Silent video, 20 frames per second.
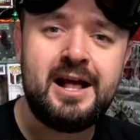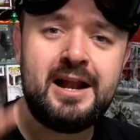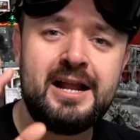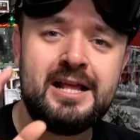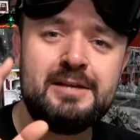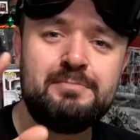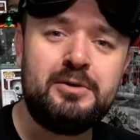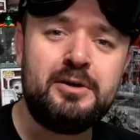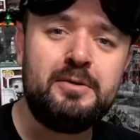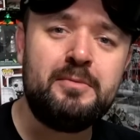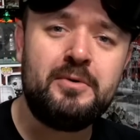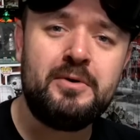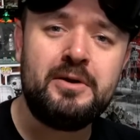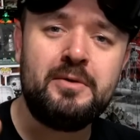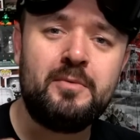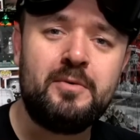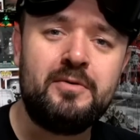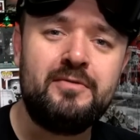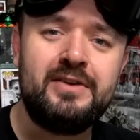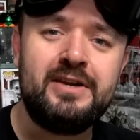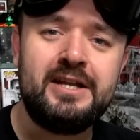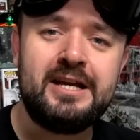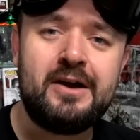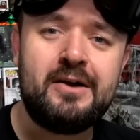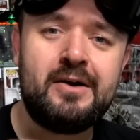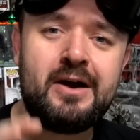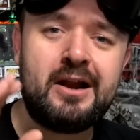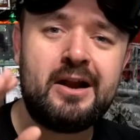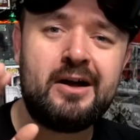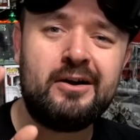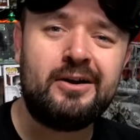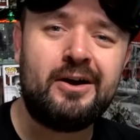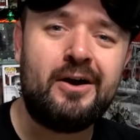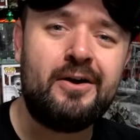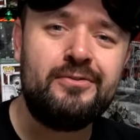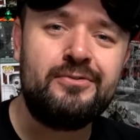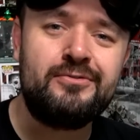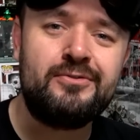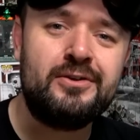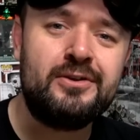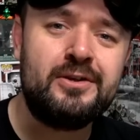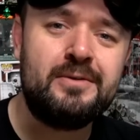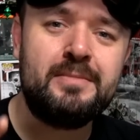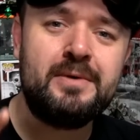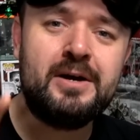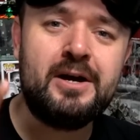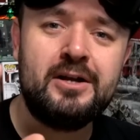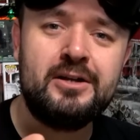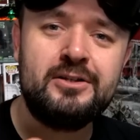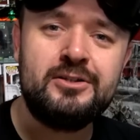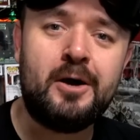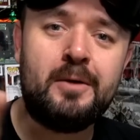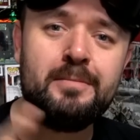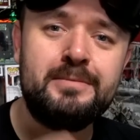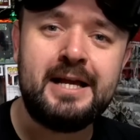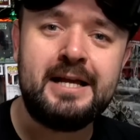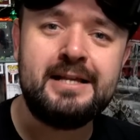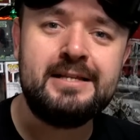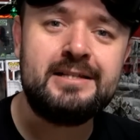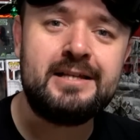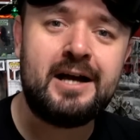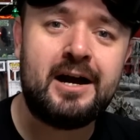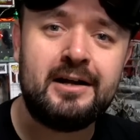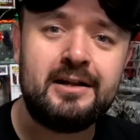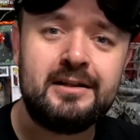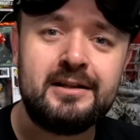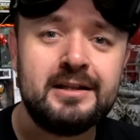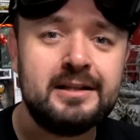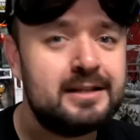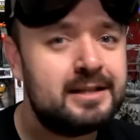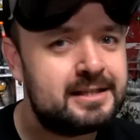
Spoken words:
let's put them all in one video and I'll go through them top 10 style.